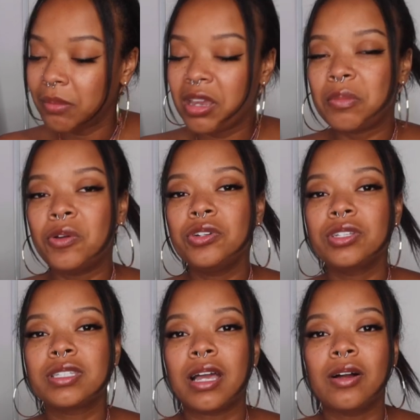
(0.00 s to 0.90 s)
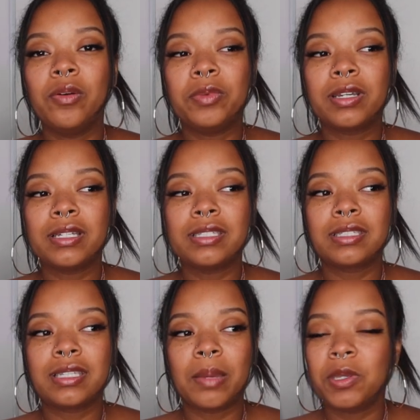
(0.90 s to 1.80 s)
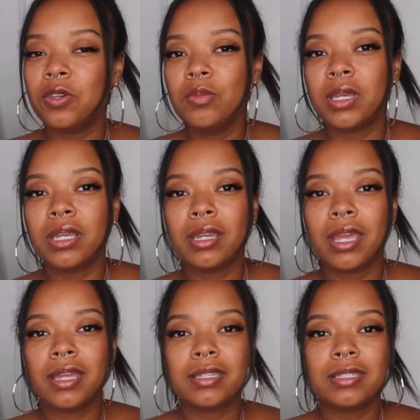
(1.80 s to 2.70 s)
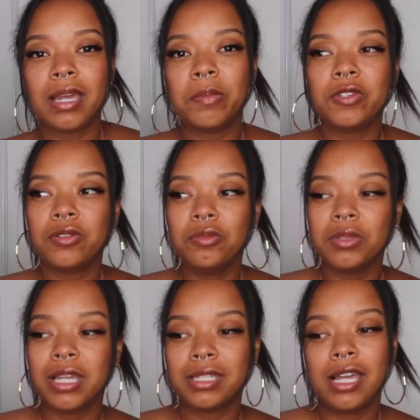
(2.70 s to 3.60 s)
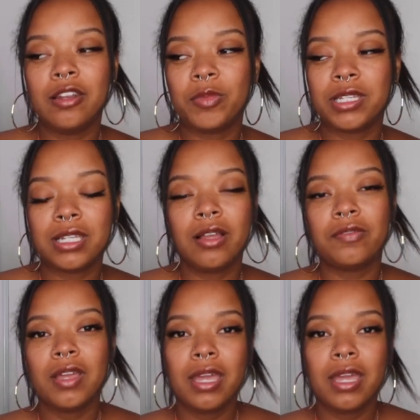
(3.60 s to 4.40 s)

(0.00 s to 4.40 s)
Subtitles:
let my emotions out because I'm human and I'm in tune with that side of myself.